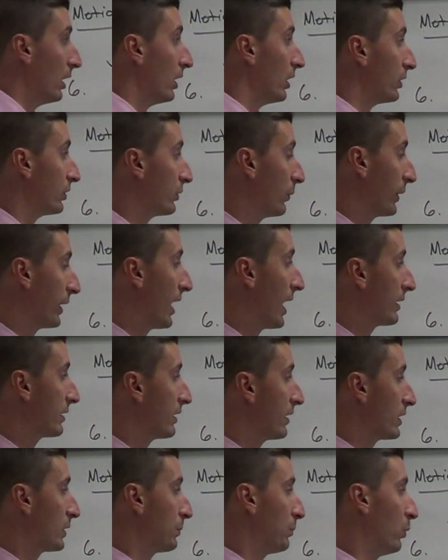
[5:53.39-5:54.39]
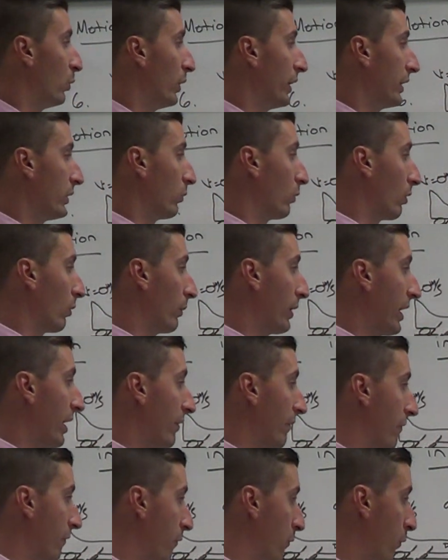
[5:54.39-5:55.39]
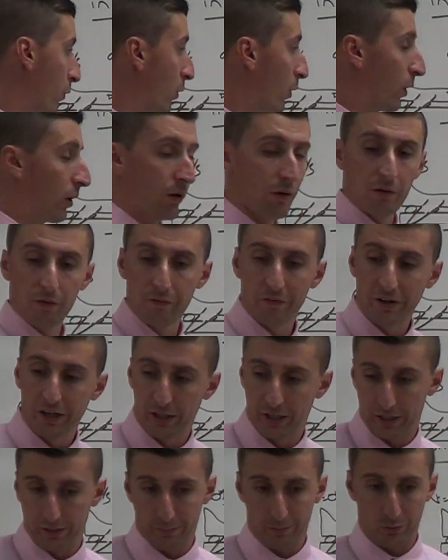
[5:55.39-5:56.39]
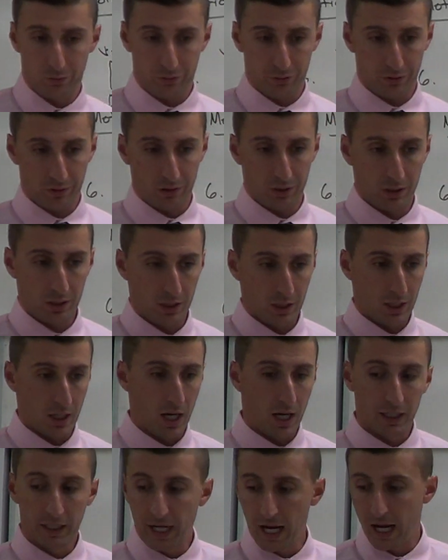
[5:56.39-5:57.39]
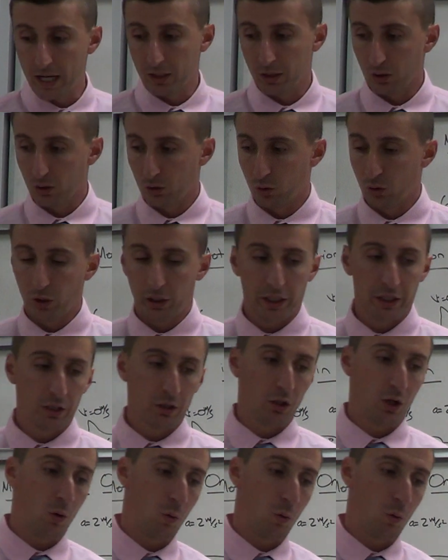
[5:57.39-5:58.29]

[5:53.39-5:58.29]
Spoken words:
So we got to this point where we have 4 variables. Again, look at your